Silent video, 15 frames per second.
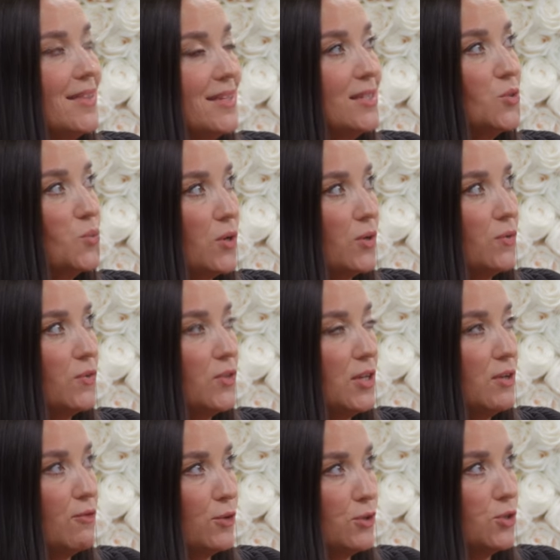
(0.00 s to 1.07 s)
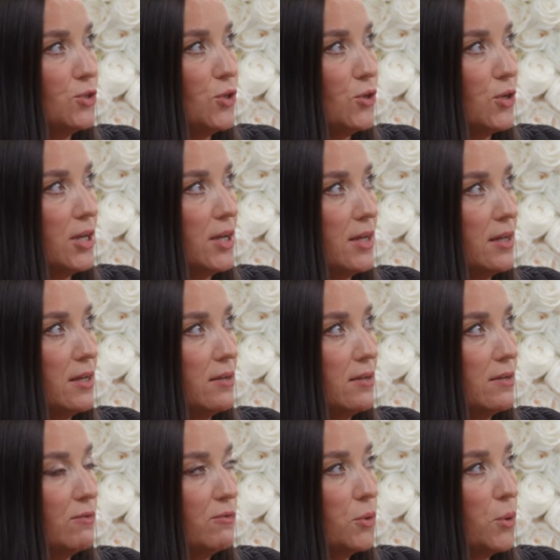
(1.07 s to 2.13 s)
this is where the first attorney
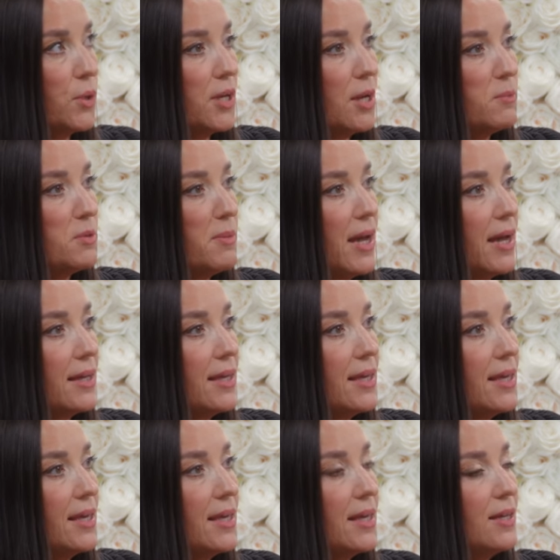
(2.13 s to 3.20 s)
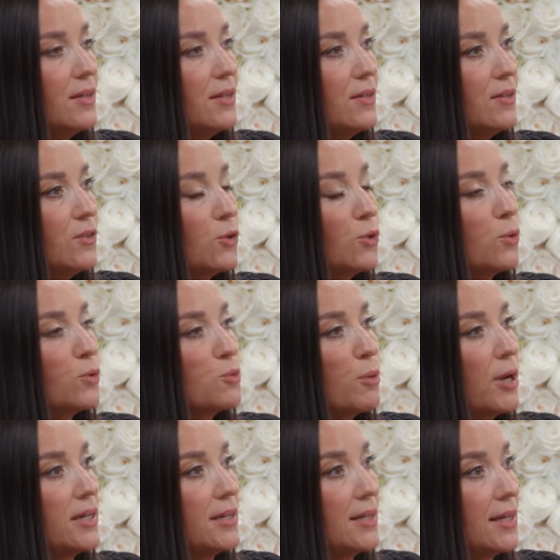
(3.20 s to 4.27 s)
in Florida comes back. He, mm. The girl's
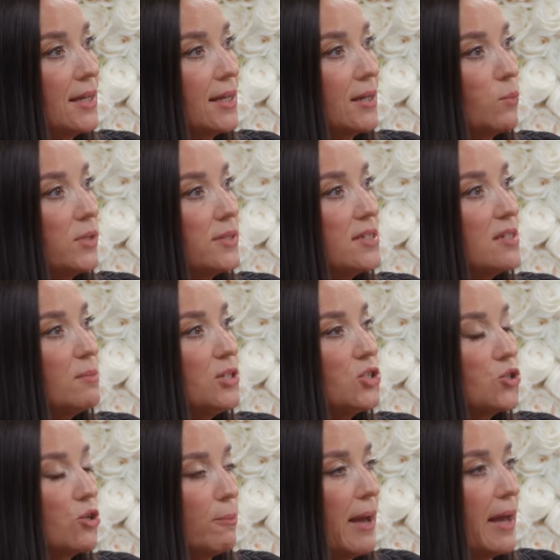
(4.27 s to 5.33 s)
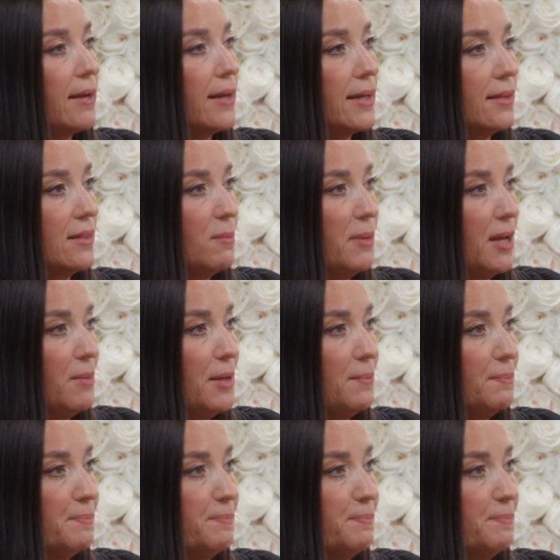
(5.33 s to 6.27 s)
pregnant again and wants to be sure Matt and I get the baby.